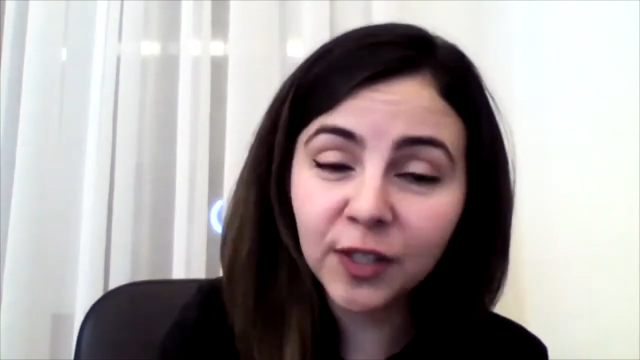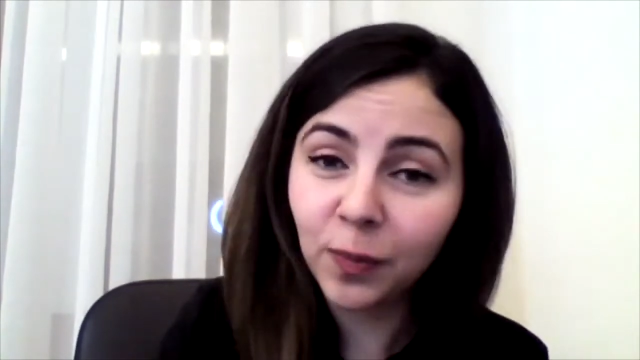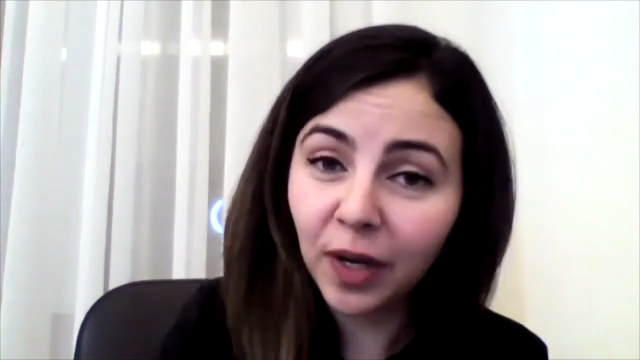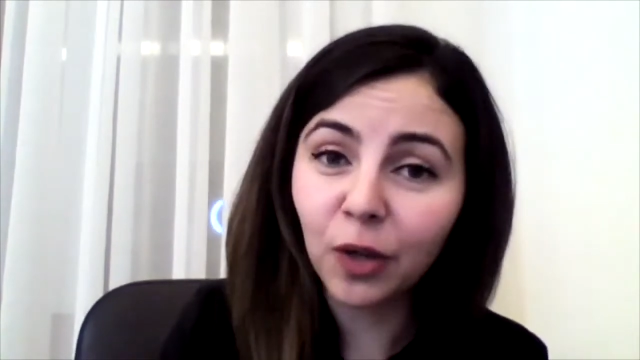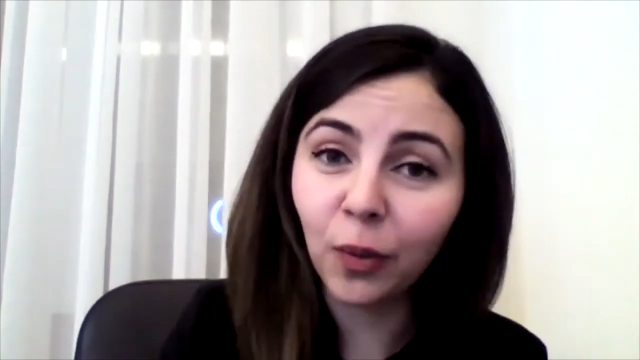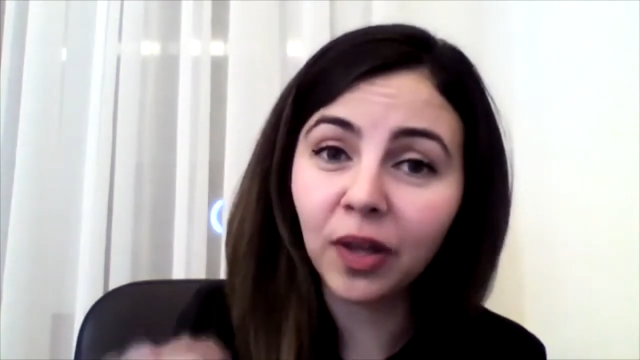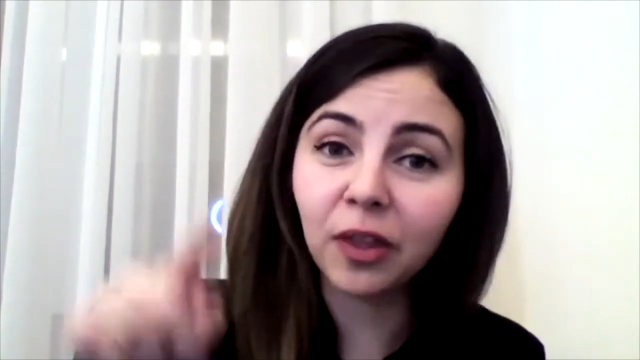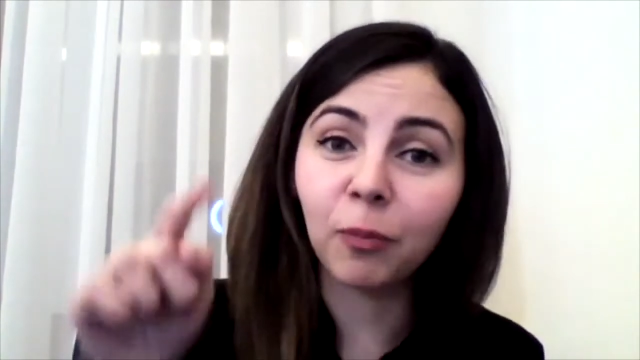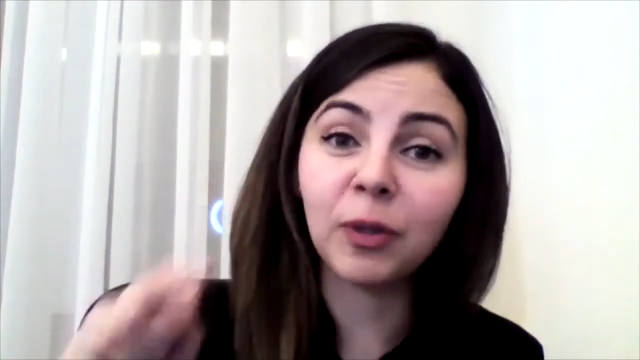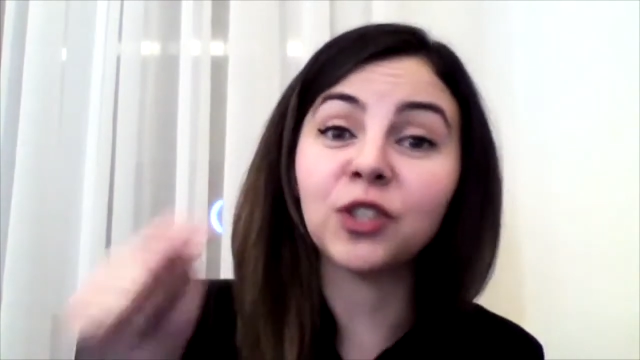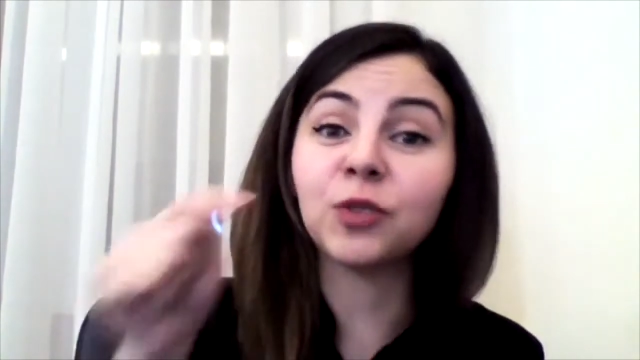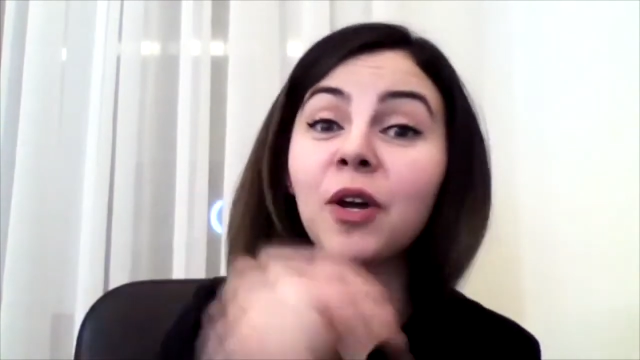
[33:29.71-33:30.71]
by the way, they're
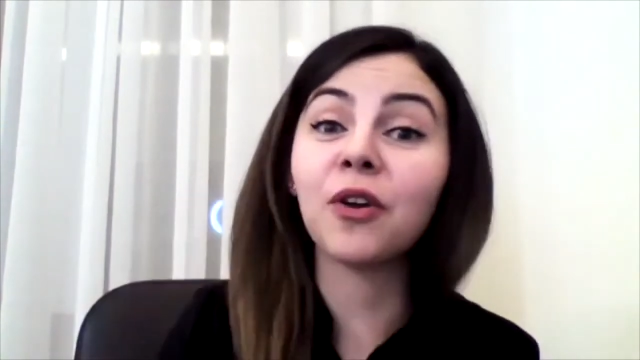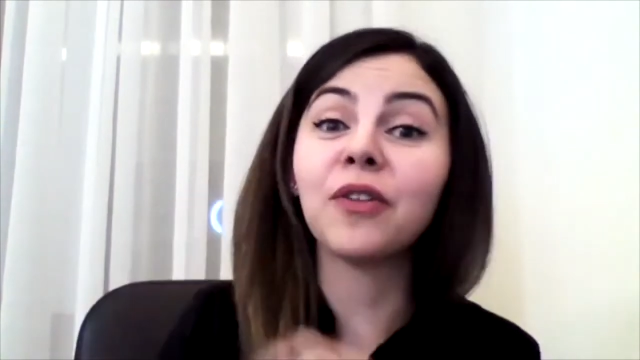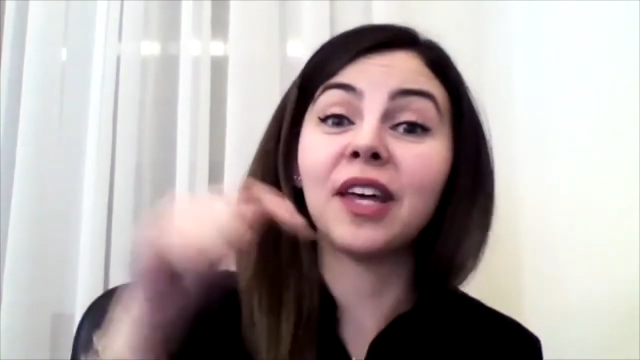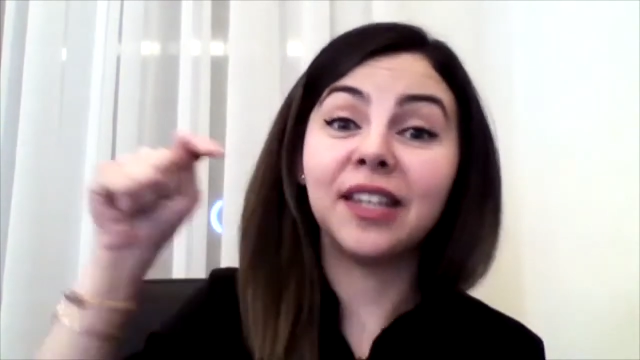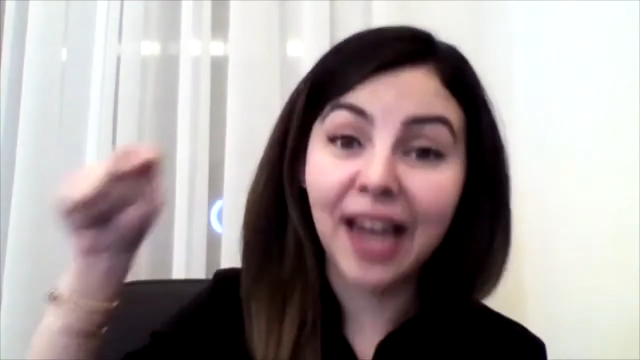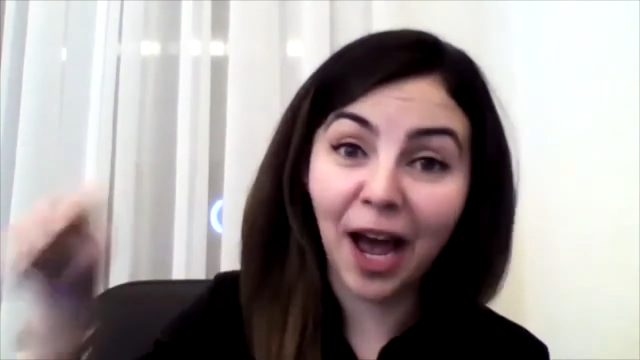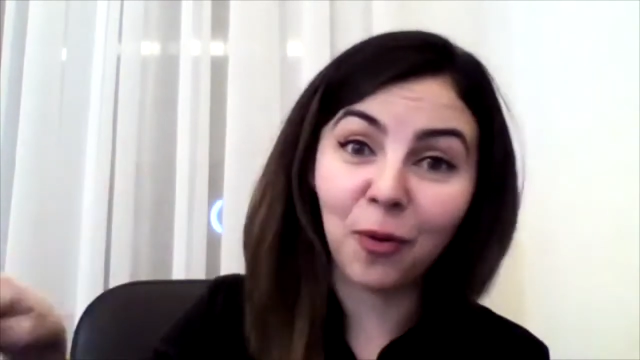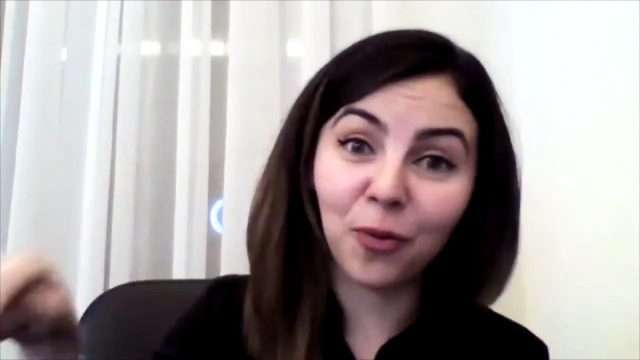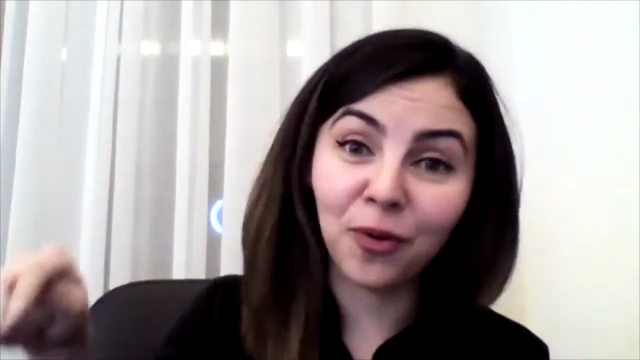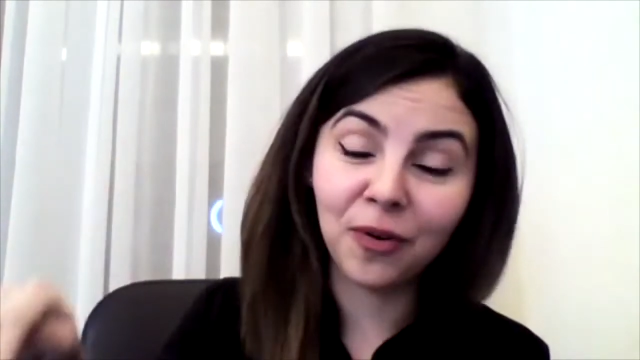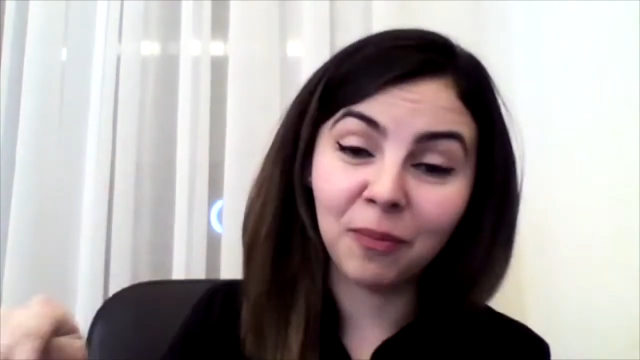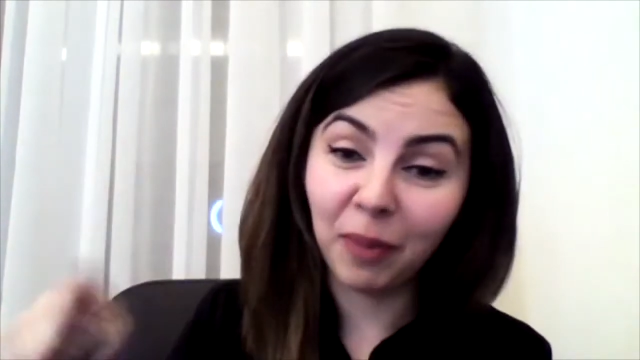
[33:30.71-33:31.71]
much better than now,
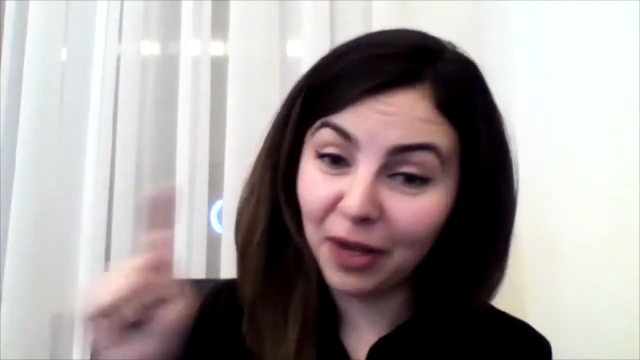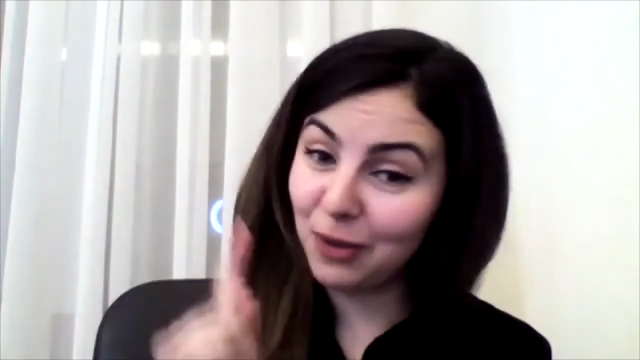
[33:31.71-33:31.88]
by the way.